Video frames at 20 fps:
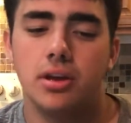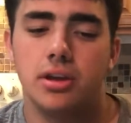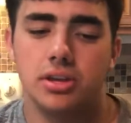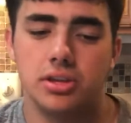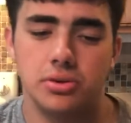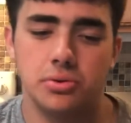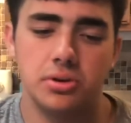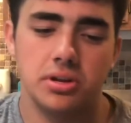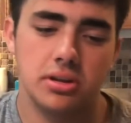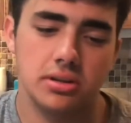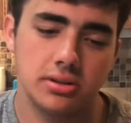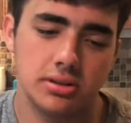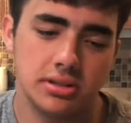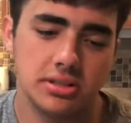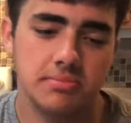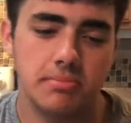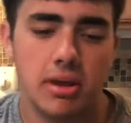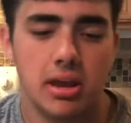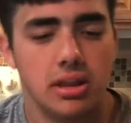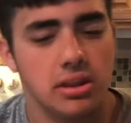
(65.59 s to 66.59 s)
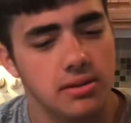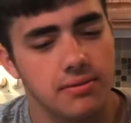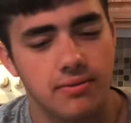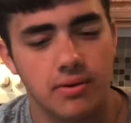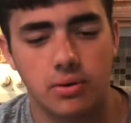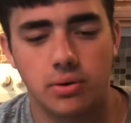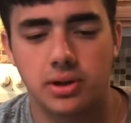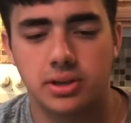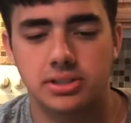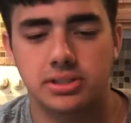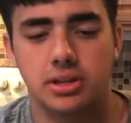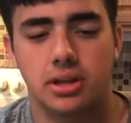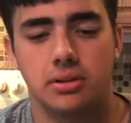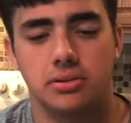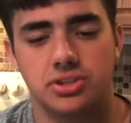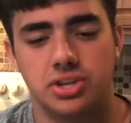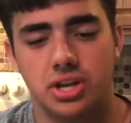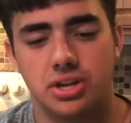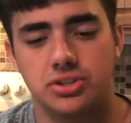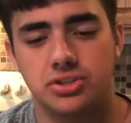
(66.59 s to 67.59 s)
Unions mainly focus on
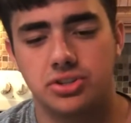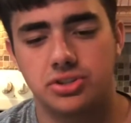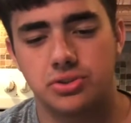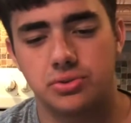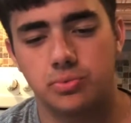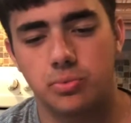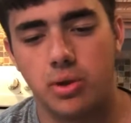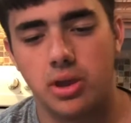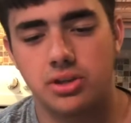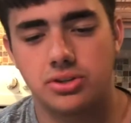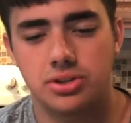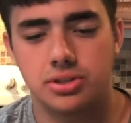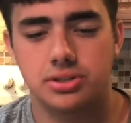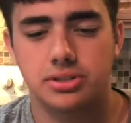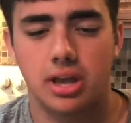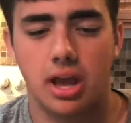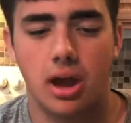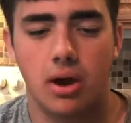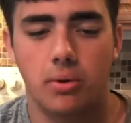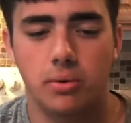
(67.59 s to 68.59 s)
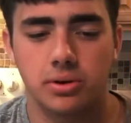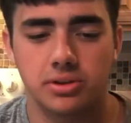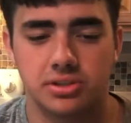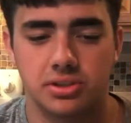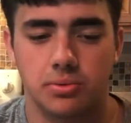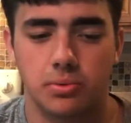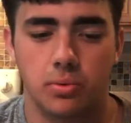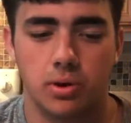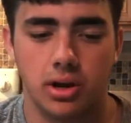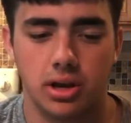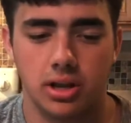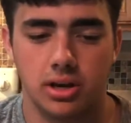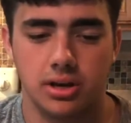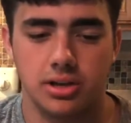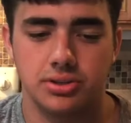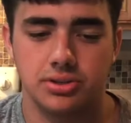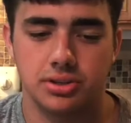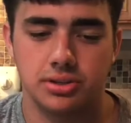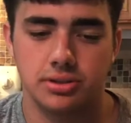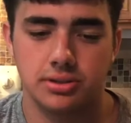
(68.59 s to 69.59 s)
changes in wages, hours, and work
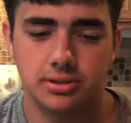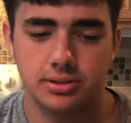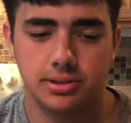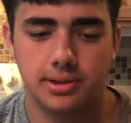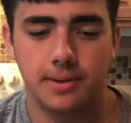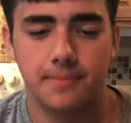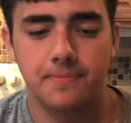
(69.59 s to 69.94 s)
conditions.